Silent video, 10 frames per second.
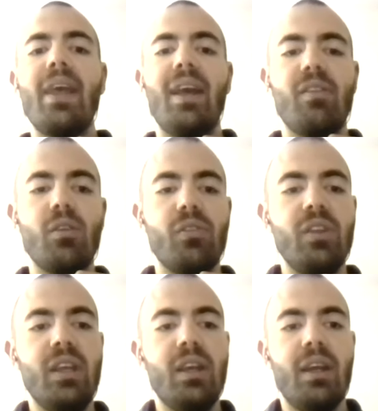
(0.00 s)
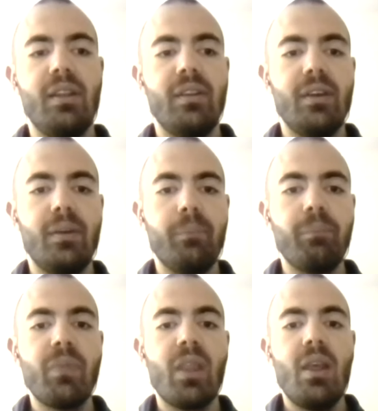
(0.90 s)
SoC, and
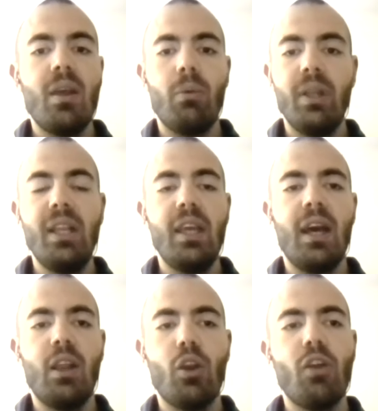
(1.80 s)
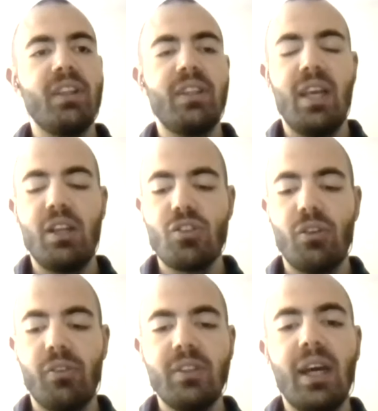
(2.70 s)
really a lot of
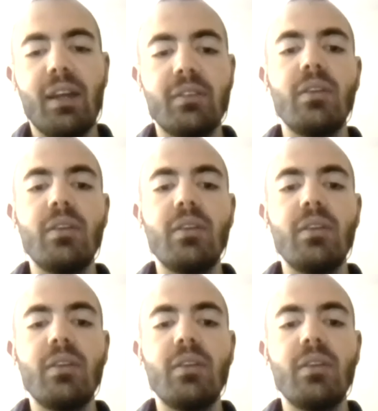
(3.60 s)
attention start